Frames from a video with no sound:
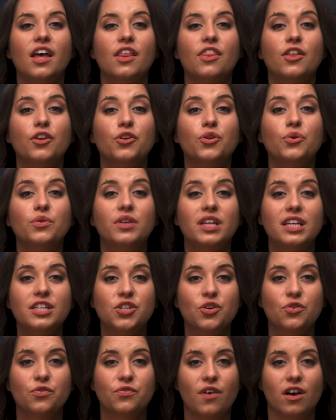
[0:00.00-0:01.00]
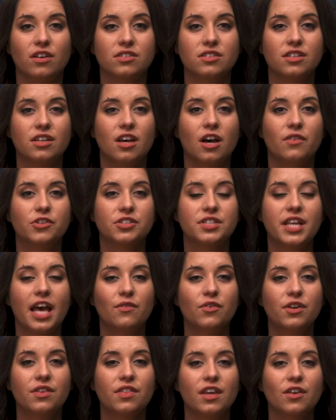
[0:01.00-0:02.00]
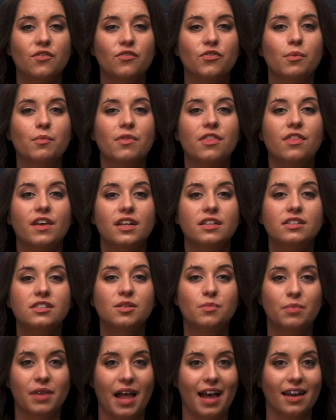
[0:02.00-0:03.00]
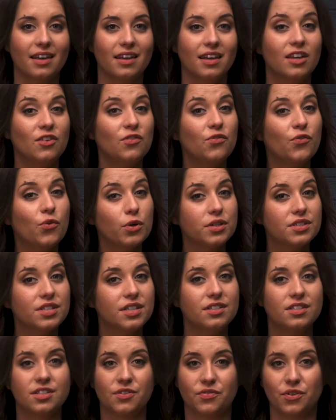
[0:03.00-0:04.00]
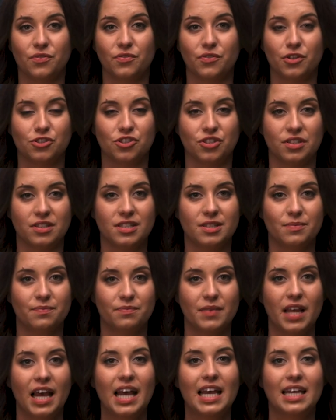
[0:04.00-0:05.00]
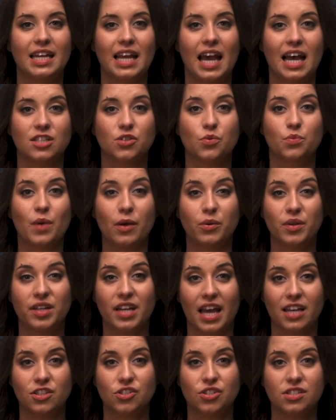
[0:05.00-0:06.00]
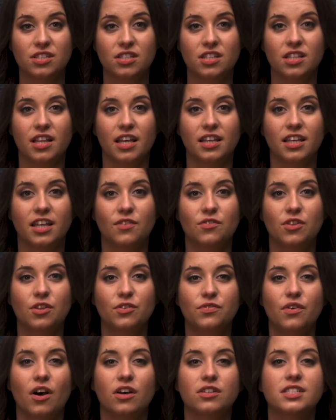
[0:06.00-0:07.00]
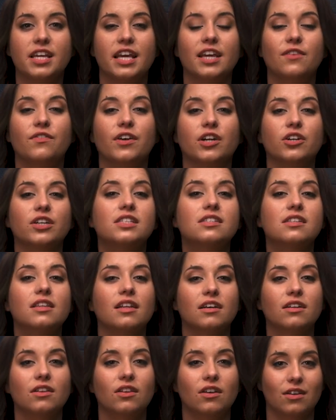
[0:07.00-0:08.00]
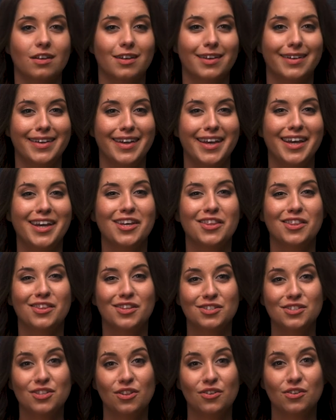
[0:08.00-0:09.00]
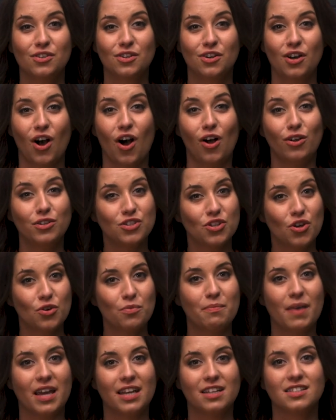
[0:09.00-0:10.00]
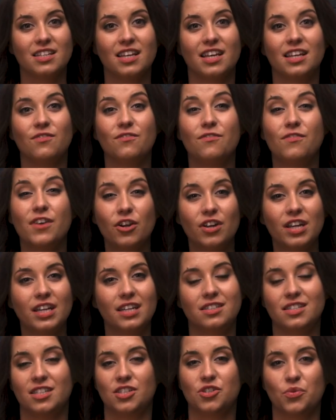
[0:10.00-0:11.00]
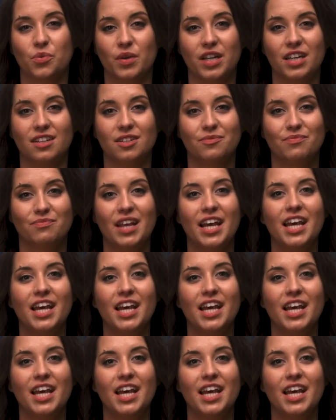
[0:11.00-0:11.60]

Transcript: The Nunito font covers everything from thin to black in 14 different versions. It has rounded edges that give the font a very slick look. This look also makes it very easy to read.